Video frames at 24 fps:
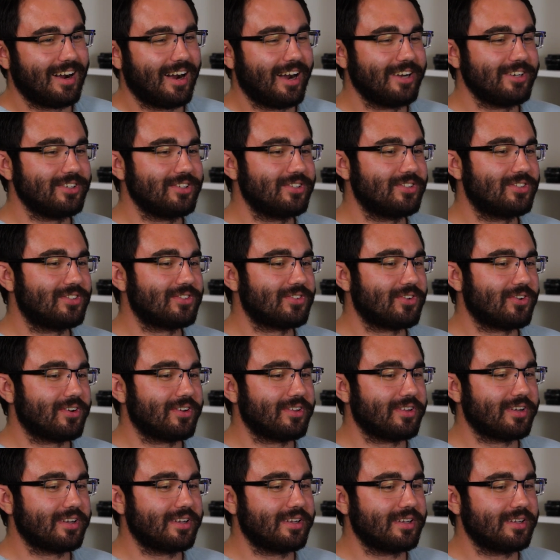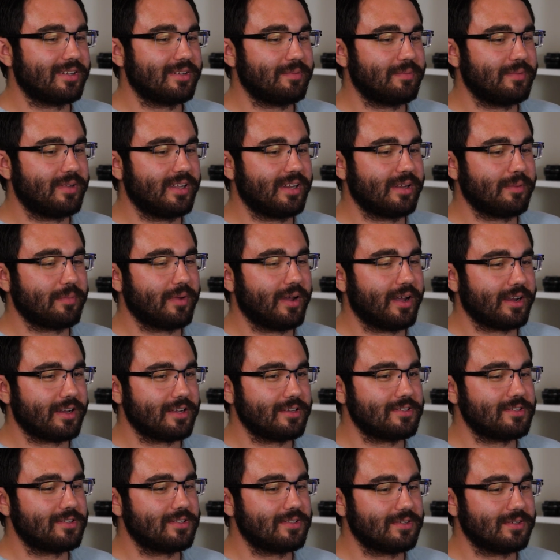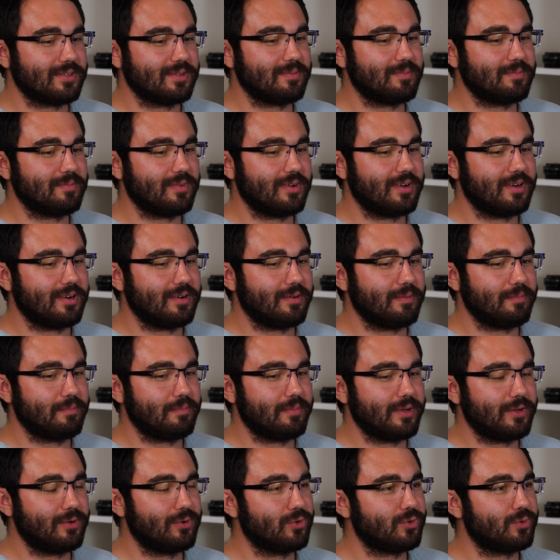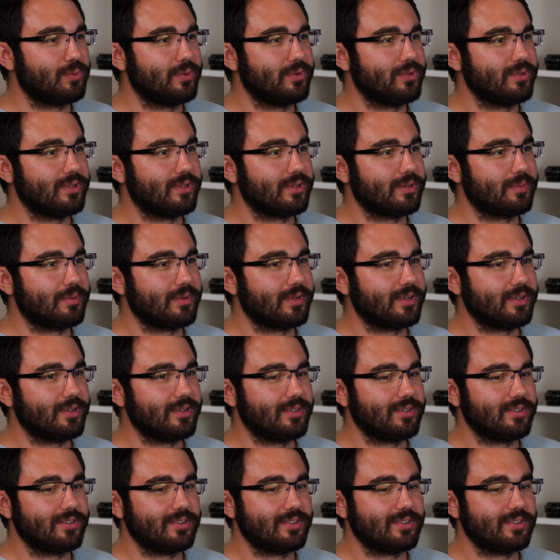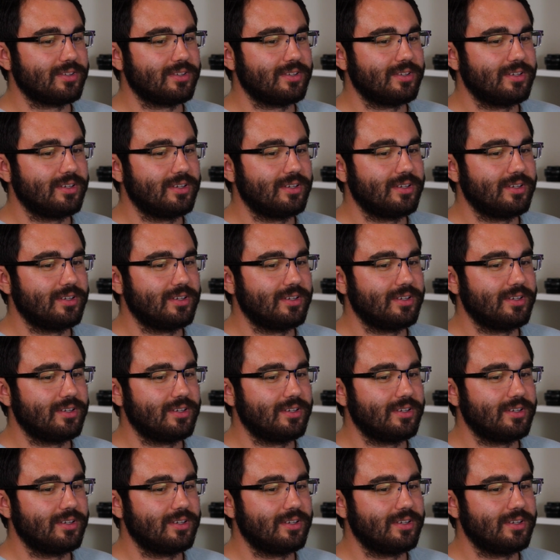I should start like getting back into Beatles music because